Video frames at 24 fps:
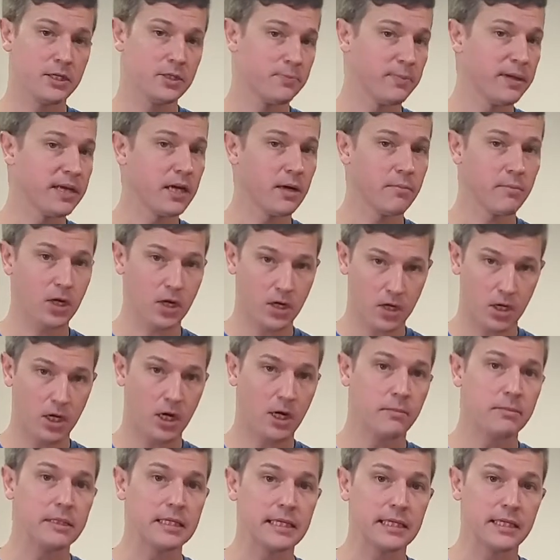become a
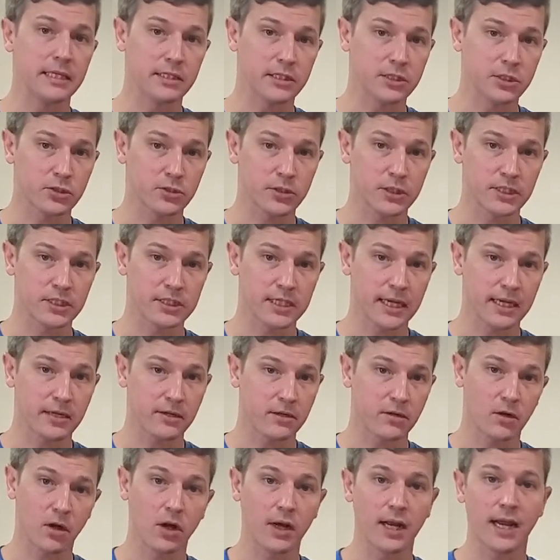common industry
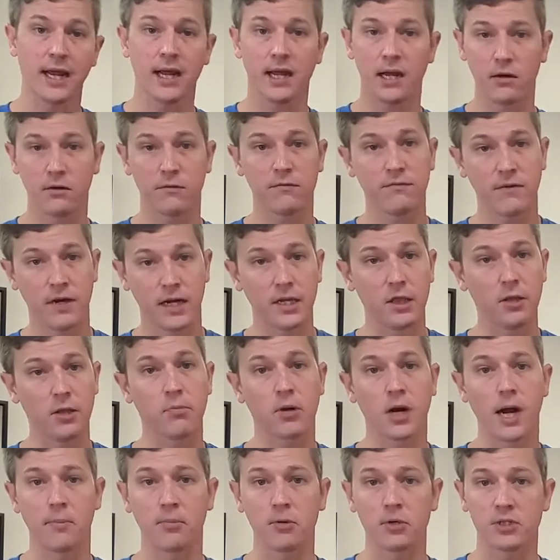standard on how to find the
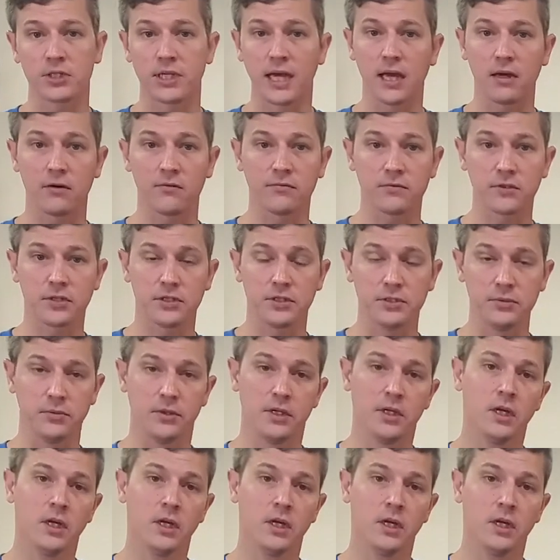proper saddle for you.